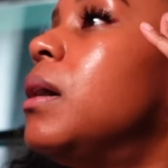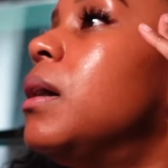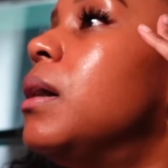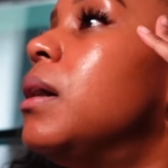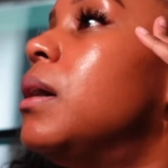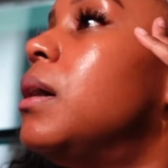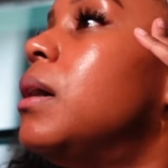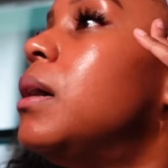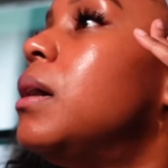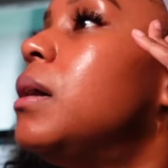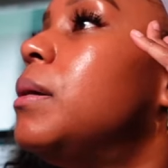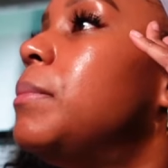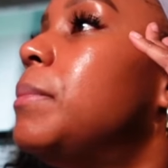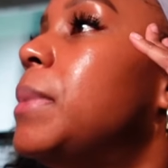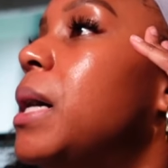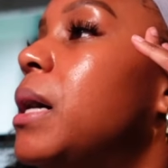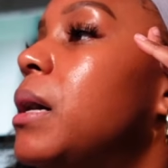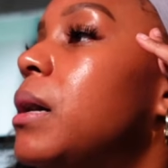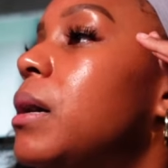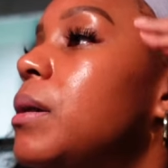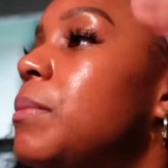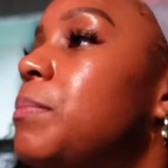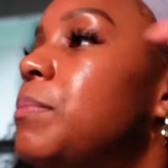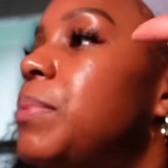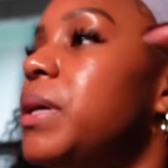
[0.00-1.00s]
um,
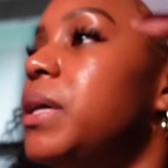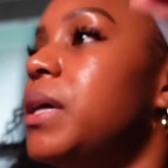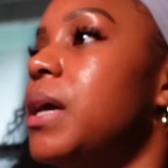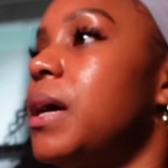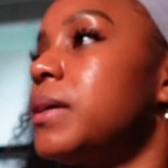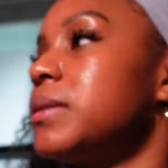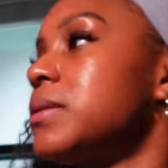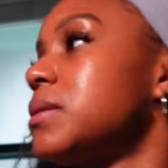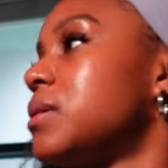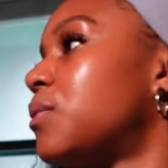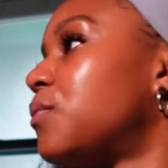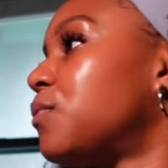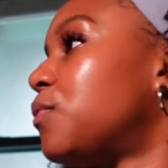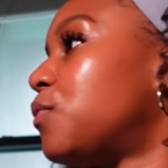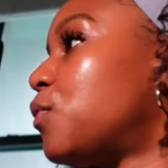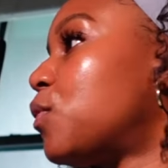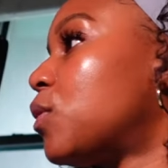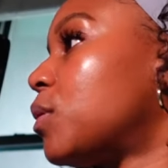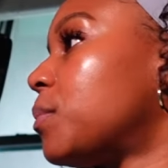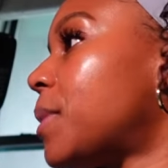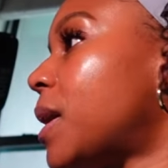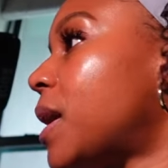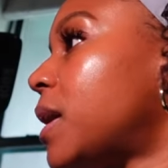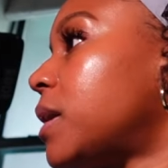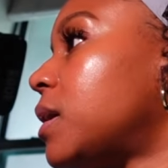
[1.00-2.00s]
but yes, I'm
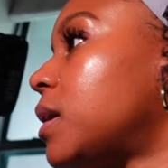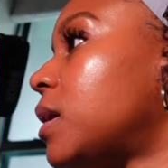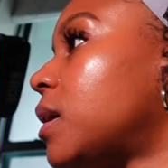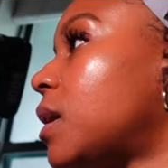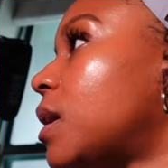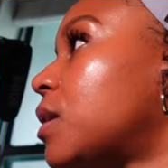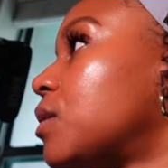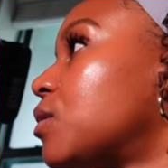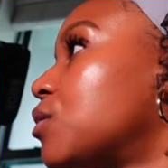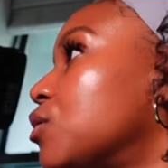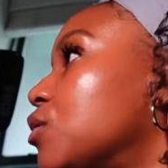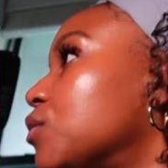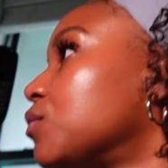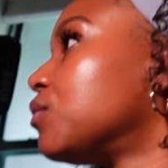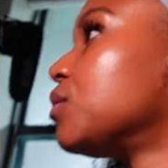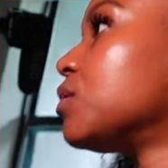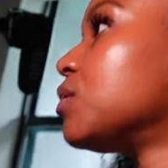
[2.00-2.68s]
formatting. I don't know if